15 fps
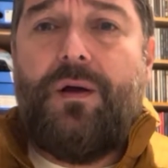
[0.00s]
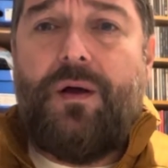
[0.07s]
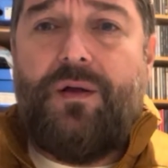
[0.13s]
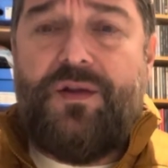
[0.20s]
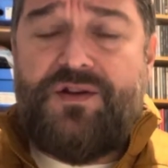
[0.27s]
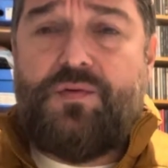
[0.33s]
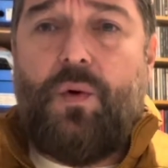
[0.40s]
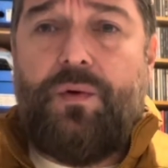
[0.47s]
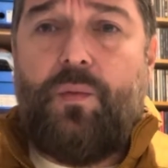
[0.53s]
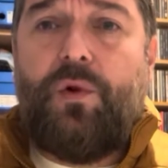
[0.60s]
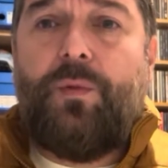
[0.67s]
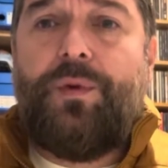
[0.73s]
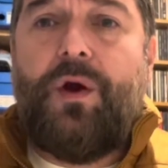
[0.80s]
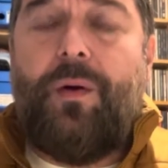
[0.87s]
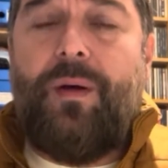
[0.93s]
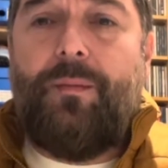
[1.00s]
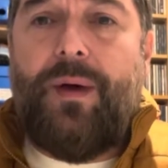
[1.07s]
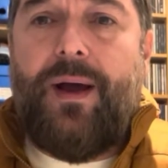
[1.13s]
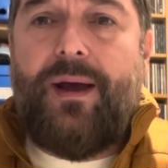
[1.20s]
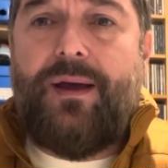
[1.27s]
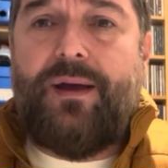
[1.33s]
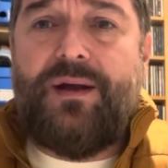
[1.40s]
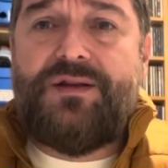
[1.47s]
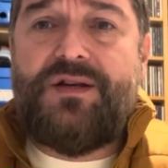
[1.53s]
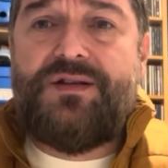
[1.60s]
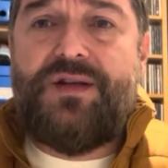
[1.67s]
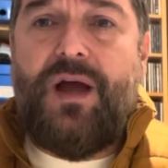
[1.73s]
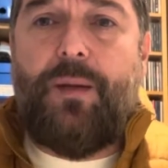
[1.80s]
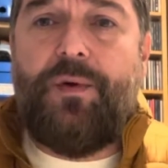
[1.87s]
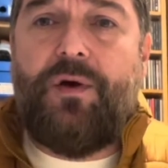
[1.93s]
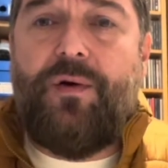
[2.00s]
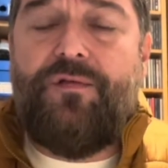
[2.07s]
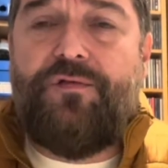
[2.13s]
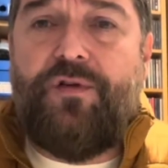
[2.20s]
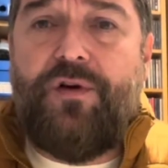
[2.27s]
this one will be going back, and as I say, I'll be going for